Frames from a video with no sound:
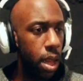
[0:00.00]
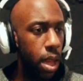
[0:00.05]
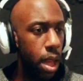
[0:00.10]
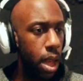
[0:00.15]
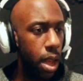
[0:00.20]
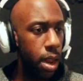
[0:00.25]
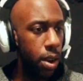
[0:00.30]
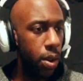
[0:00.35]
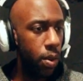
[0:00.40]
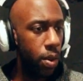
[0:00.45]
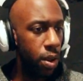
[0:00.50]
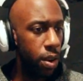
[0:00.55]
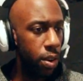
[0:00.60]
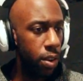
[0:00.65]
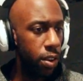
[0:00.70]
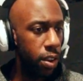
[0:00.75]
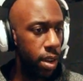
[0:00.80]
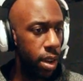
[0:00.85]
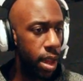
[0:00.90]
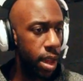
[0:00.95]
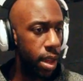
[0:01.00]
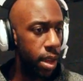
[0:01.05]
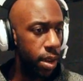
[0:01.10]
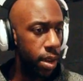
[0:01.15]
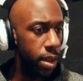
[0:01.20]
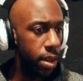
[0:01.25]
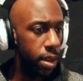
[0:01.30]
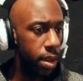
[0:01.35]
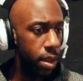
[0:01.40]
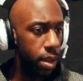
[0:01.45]
I don't understand.
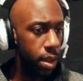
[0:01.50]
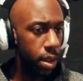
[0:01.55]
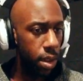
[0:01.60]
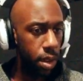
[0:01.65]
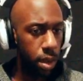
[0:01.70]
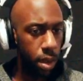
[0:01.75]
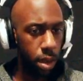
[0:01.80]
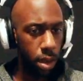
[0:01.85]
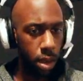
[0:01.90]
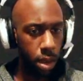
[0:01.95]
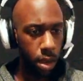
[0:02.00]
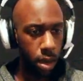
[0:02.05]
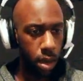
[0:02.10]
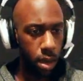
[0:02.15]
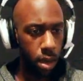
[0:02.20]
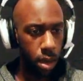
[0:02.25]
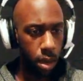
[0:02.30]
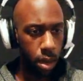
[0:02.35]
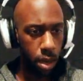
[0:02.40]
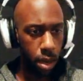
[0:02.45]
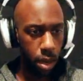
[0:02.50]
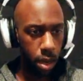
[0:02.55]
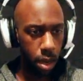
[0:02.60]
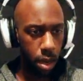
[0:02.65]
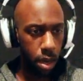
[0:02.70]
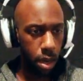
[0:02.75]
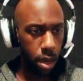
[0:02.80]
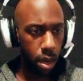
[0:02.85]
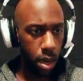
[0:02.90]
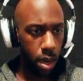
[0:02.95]

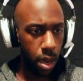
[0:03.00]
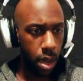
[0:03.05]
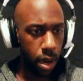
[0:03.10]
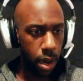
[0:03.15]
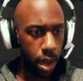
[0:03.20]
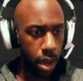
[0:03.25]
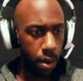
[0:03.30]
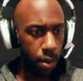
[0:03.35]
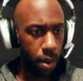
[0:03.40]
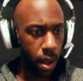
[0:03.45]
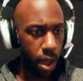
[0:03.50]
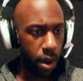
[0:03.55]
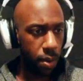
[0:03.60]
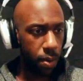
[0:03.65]
Like, I don't, I